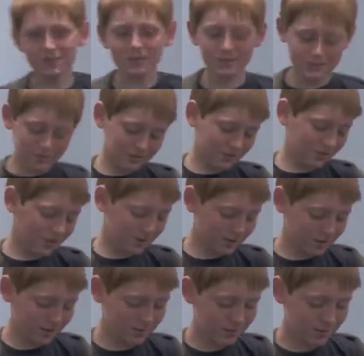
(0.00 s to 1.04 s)
was
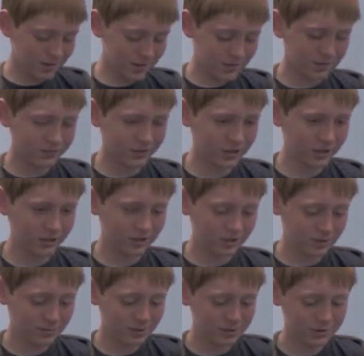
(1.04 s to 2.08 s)
uh, bending his finger and
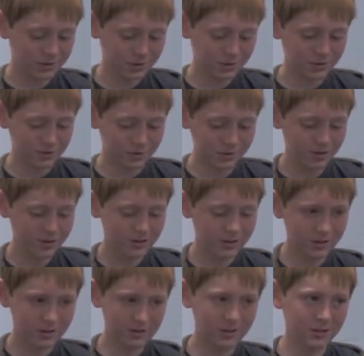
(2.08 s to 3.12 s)
I pushed it real hard and
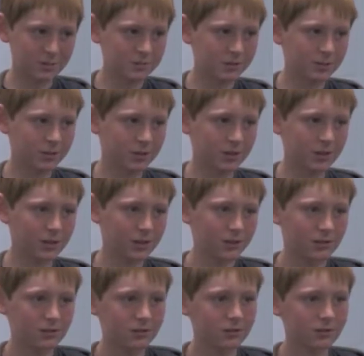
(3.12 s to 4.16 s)
he ended up splaining
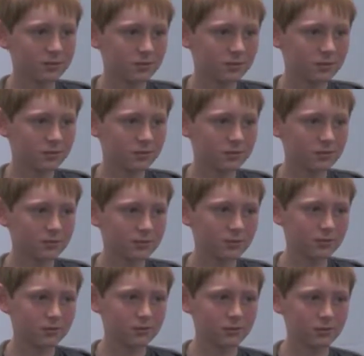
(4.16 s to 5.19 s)

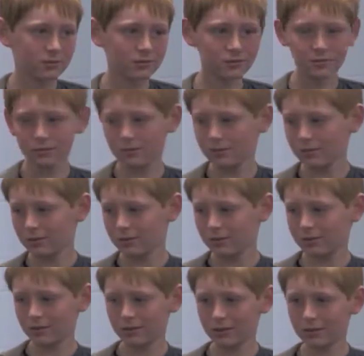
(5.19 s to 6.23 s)
it. So. Andy,
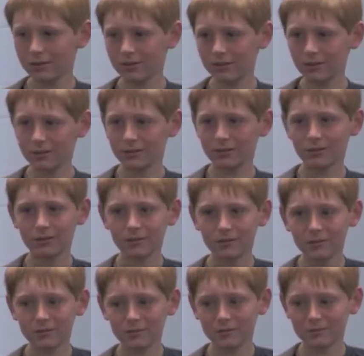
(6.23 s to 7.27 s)
Tyler,
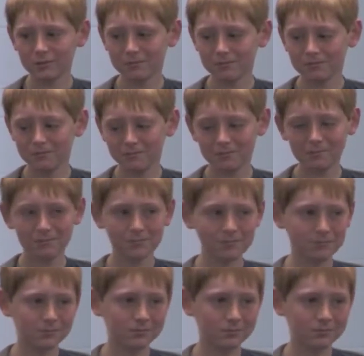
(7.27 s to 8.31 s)
is
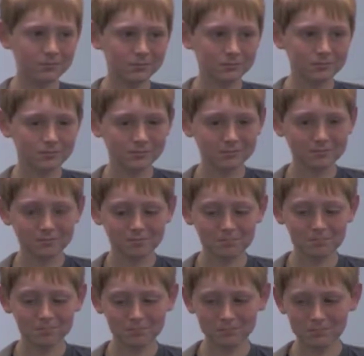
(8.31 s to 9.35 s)
apologizing to
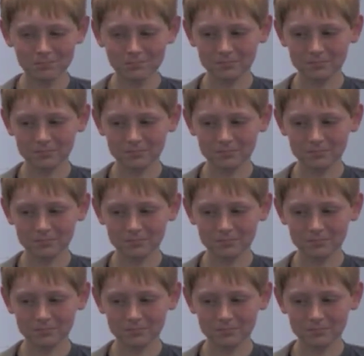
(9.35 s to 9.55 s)
you for